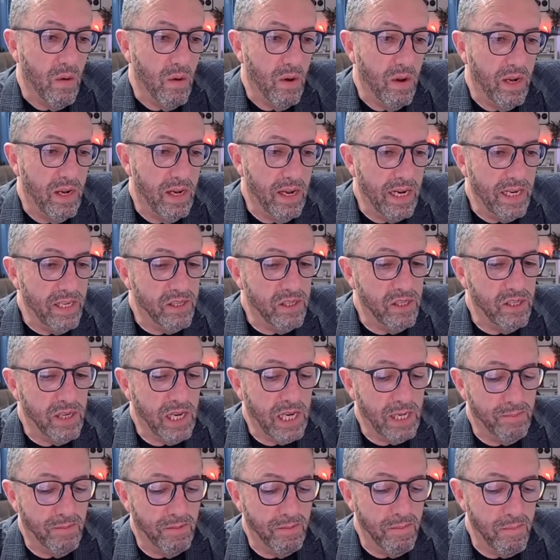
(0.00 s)
Ladies and
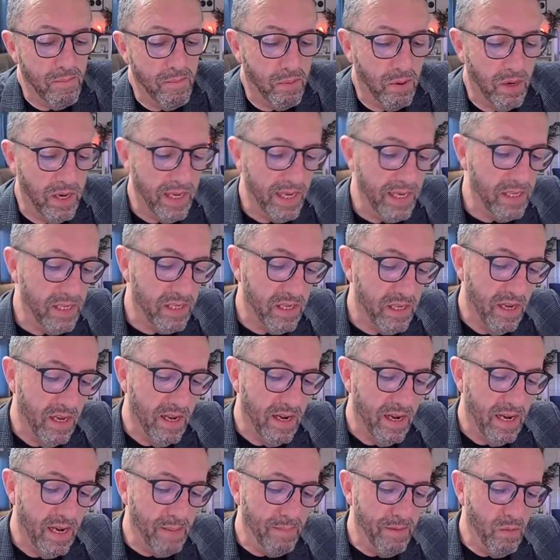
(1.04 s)
gentlemen, please
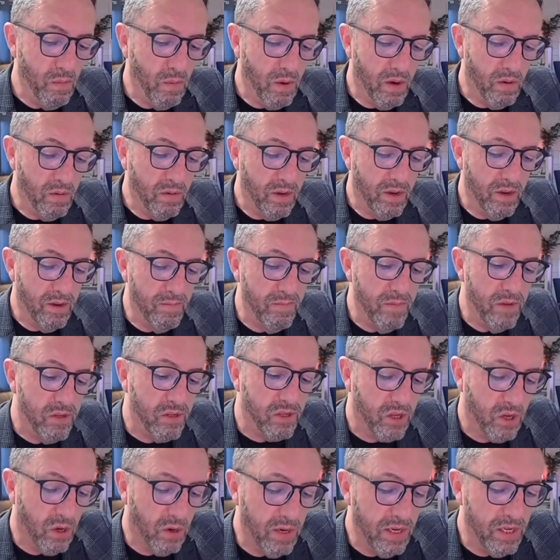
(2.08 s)
let me welcome
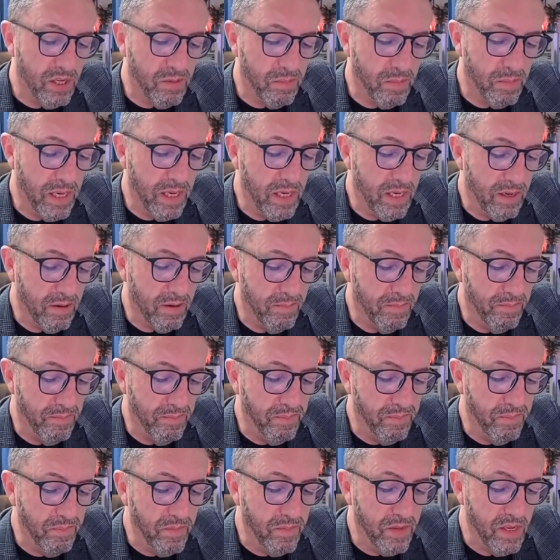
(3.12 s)
Scottish medium
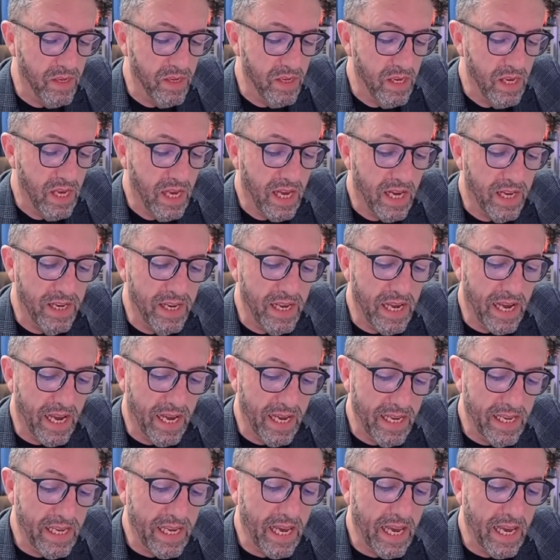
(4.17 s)
and
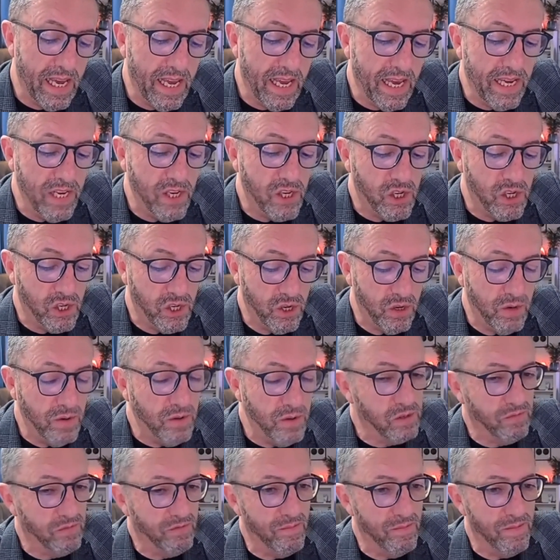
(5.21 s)
AKA
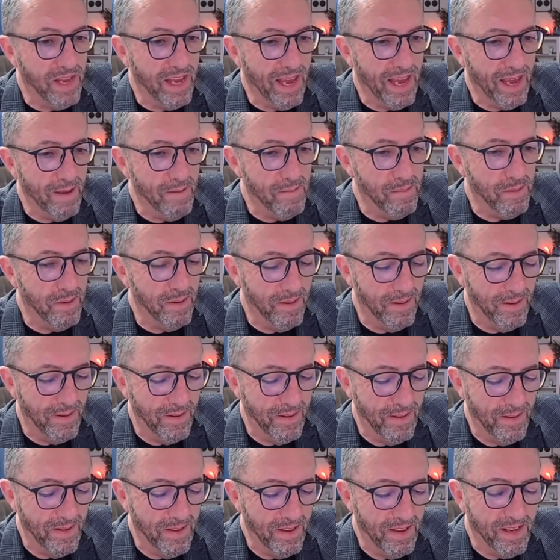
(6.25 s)
shoots from the hip,
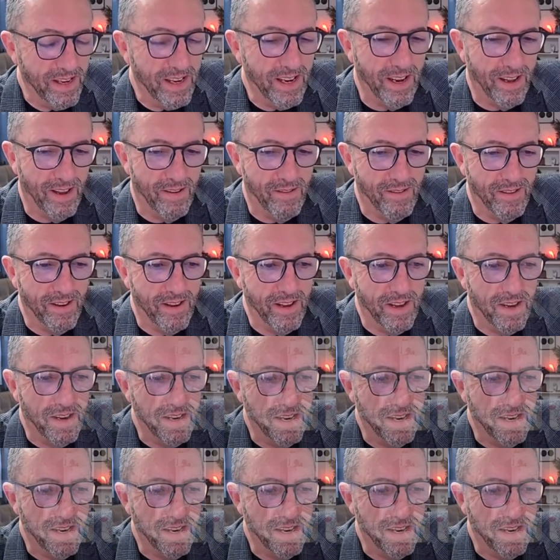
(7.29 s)
Clara. Hi,